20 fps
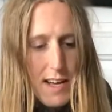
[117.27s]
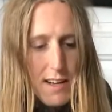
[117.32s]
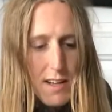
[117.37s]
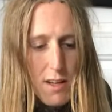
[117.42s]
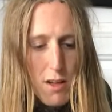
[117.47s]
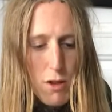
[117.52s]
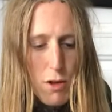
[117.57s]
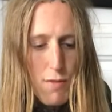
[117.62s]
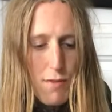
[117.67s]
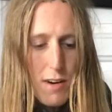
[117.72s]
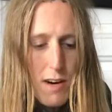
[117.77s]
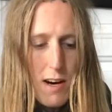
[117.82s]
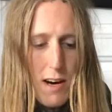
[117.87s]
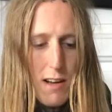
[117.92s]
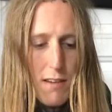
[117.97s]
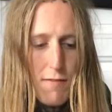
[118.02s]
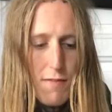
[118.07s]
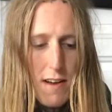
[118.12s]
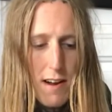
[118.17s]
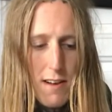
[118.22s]
Kristoffer
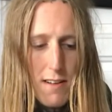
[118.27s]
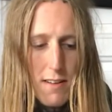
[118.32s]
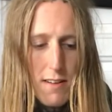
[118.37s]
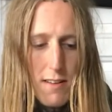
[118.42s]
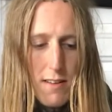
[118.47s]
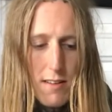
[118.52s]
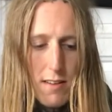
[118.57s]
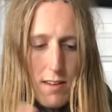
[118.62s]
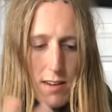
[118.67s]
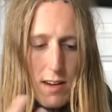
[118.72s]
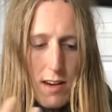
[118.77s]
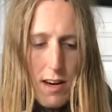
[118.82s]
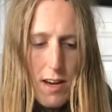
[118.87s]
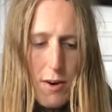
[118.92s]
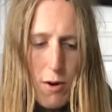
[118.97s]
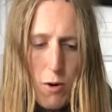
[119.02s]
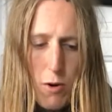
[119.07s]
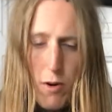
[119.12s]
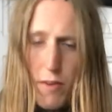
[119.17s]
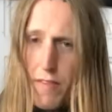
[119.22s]
Ahlfeldt, I
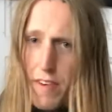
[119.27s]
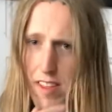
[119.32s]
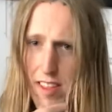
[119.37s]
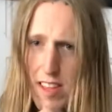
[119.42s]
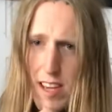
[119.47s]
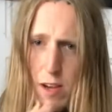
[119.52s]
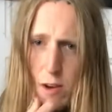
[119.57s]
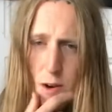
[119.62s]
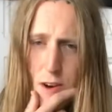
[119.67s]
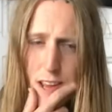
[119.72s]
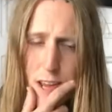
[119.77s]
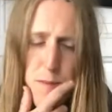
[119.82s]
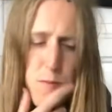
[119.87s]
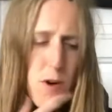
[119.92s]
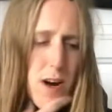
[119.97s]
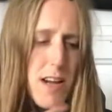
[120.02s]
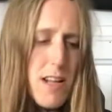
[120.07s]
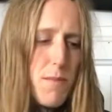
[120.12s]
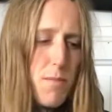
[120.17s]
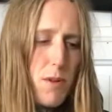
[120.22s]
don't know if I say your name
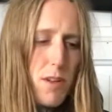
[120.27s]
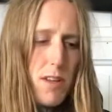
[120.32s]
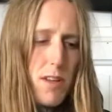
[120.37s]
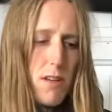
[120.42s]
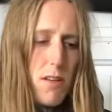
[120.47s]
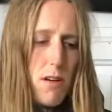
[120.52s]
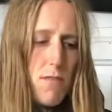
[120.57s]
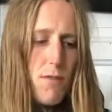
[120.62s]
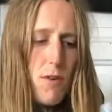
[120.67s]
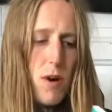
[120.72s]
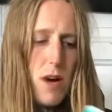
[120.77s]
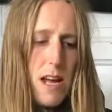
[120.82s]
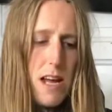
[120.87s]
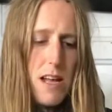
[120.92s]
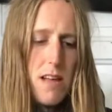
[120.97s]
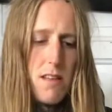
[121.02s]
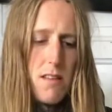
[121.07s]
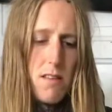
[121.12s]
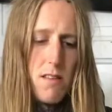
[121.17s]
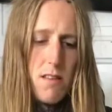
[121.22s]
right, but Kristoffer
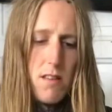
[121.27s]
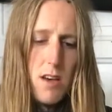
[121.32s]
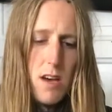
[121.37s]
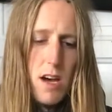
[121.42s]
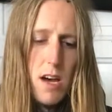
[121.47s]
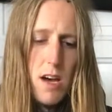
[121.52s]
is